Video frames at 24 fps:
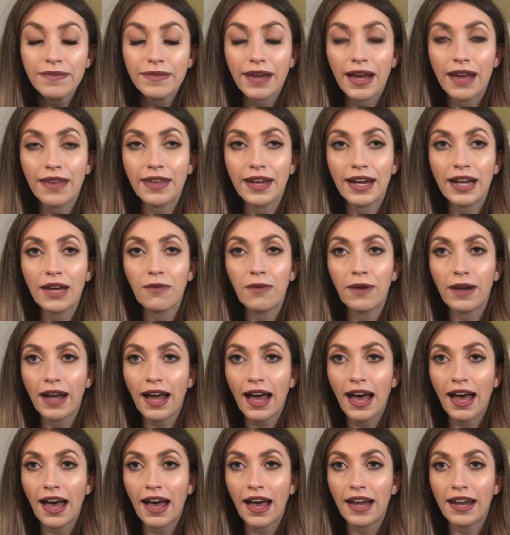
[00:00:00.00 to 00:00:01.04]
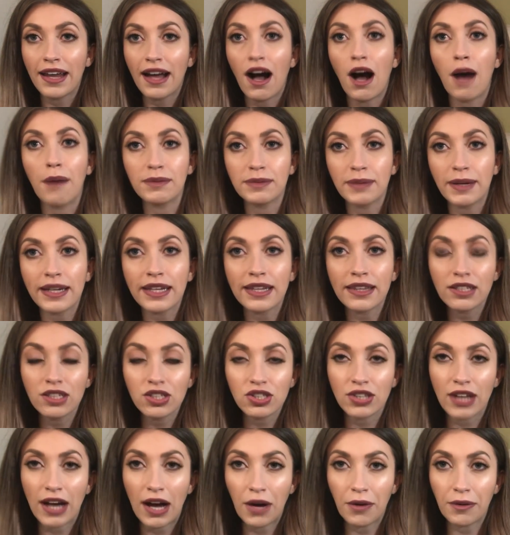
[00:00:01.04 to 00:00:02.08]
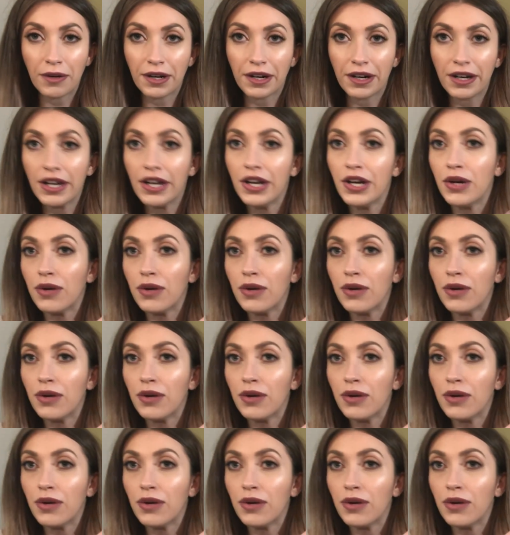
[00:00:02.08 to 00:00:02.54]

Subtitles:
and then I went ahead, hopped back in the shower,